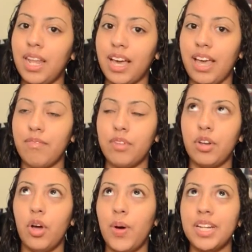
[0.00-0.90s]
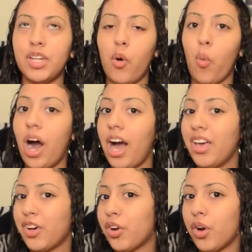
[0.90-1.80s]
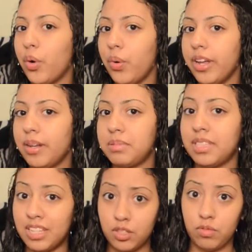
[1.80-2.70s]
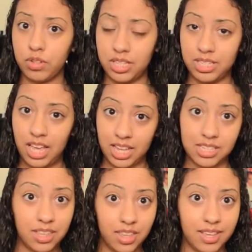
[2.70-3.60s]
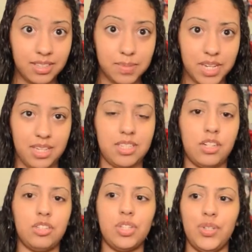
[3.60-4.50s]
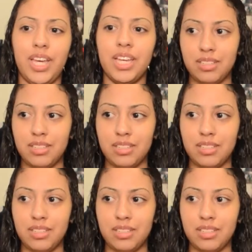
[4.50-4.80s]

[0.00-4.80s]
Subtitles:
Like, I have no idea why a girl would obsess over these kinds of things because they're so, like,